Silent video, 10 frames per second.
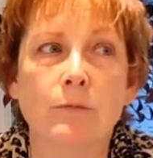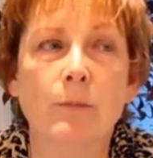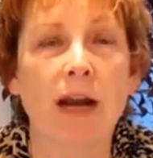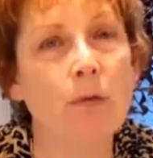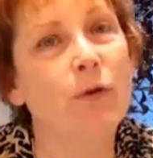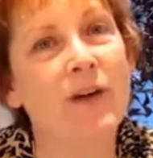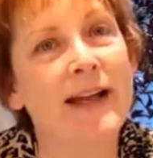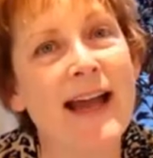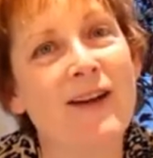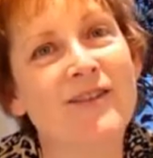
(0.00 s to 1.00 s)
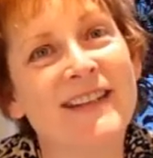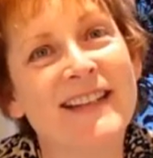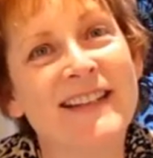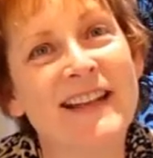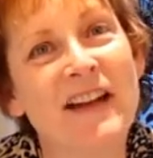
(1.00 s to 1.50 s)
but I will find out
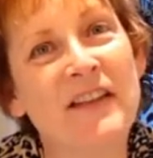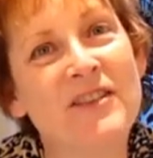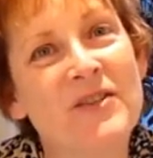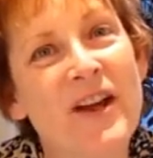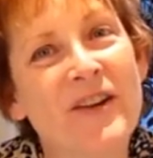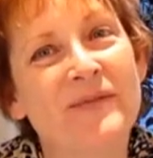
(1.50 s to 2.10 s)
and I'll let you know.